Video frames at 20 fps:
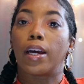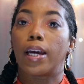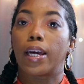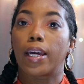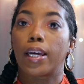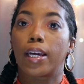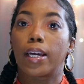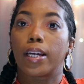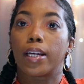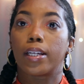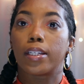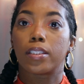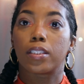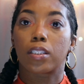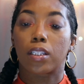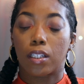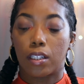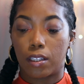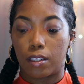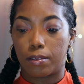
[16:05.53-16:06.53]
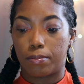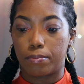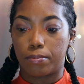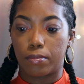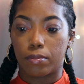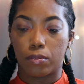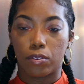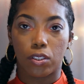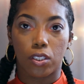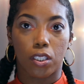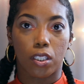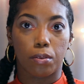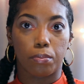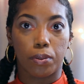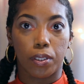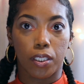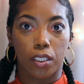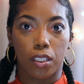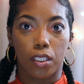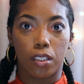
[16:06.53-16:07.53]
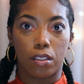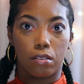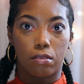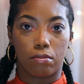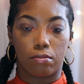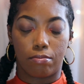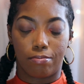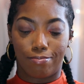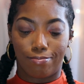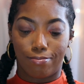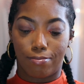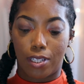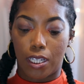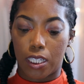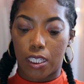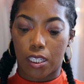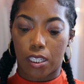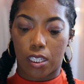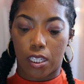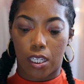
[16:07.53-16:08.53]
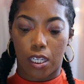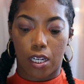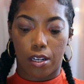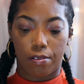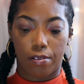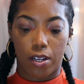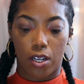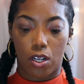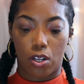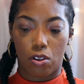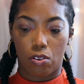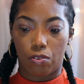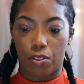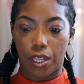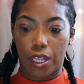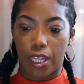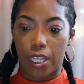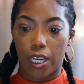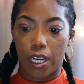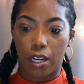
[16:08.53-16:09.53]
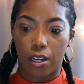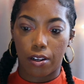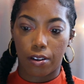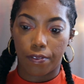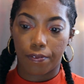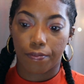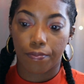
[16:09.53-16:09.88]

And um, just gonna place a little mascara on there.